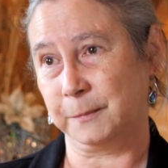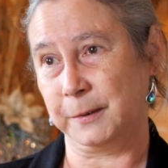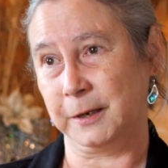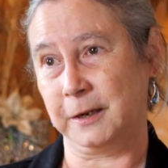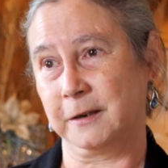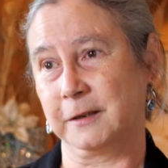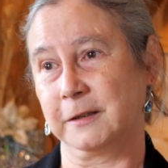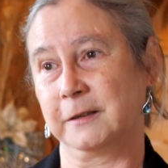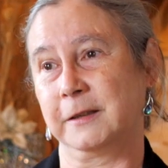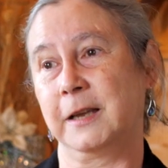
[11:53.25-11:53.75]

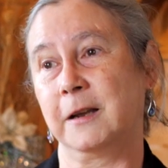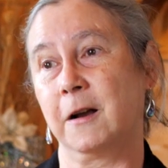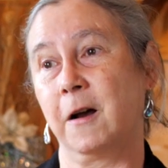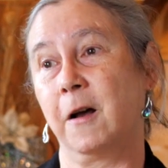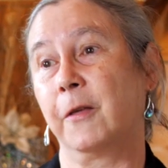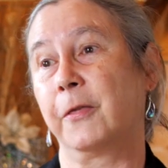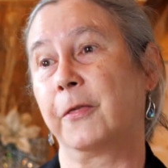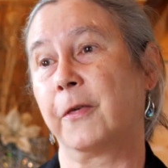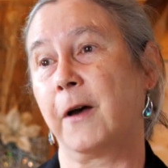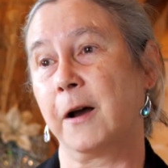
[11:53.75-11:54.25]
because they
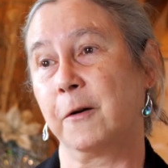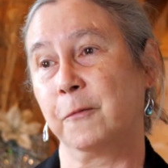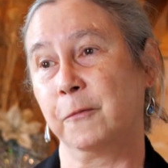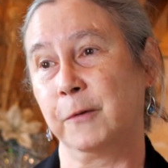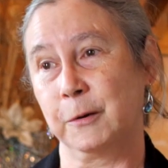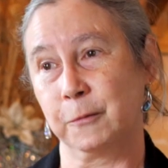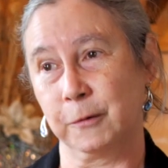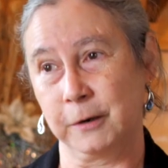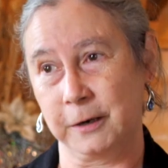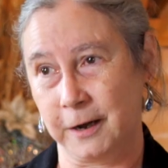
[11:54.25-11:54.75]
all thought
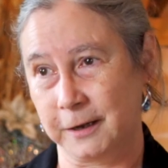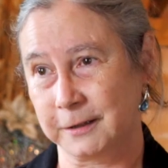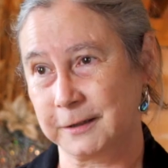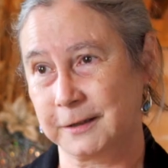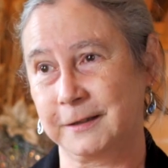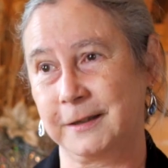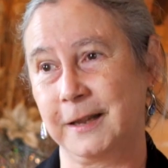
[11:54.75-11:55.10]
we were nuts.